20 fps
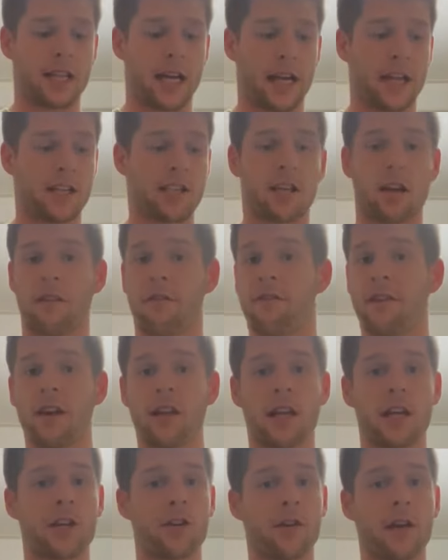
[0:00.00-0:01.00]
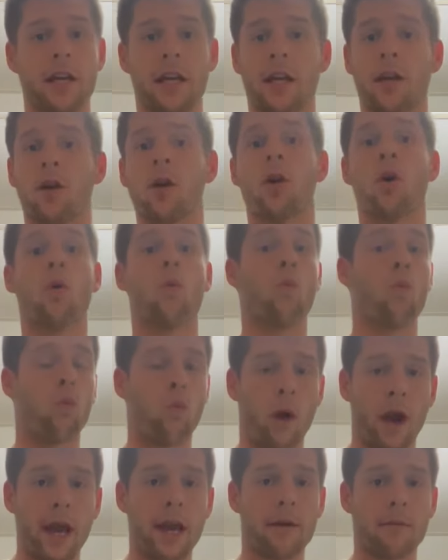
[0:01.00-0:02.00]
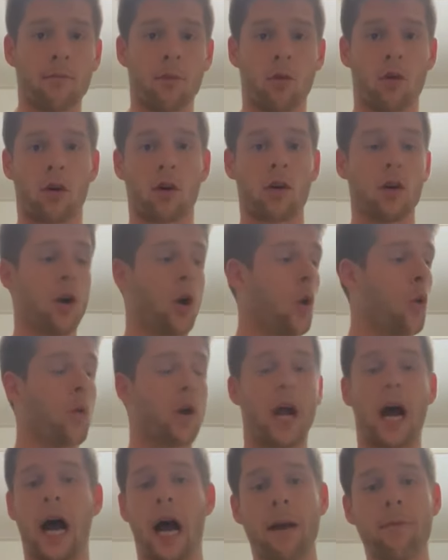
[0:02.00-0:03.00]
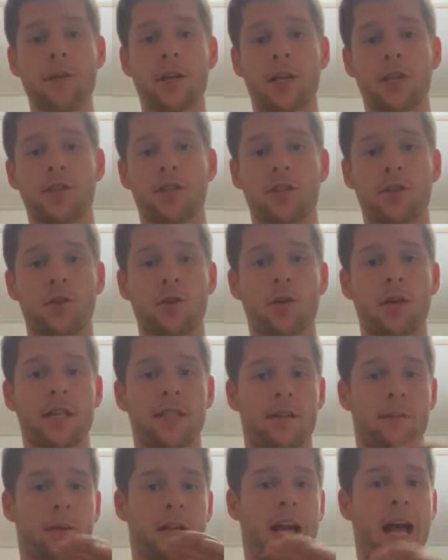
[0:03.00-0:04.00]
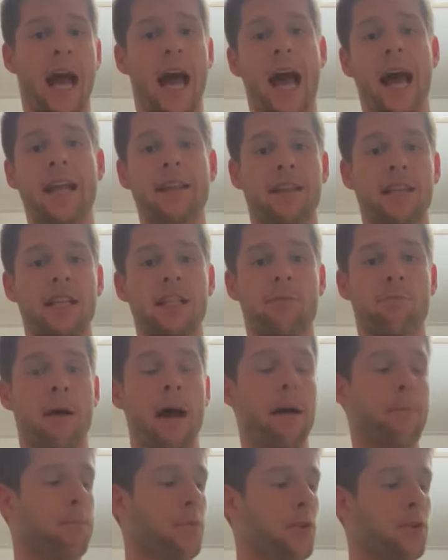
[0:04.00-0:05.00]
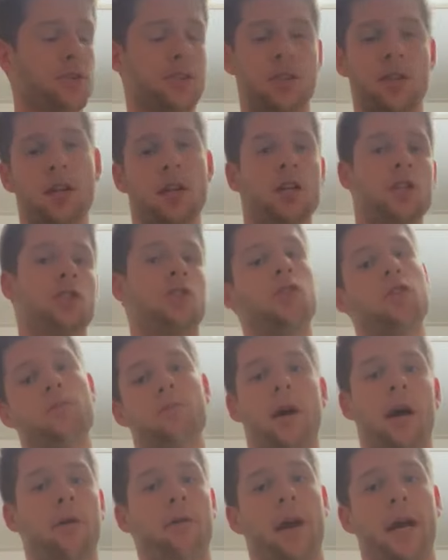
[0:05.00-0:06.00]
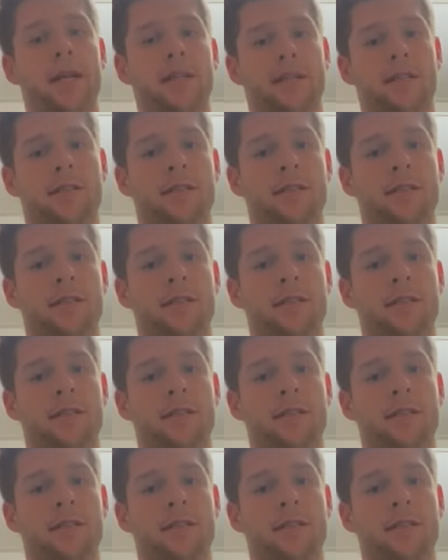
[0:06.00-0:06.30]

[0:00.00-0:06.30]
and it's gonna feel like you're eating way more. What I'm gonna do is I'm gonna add these peppers to my rice.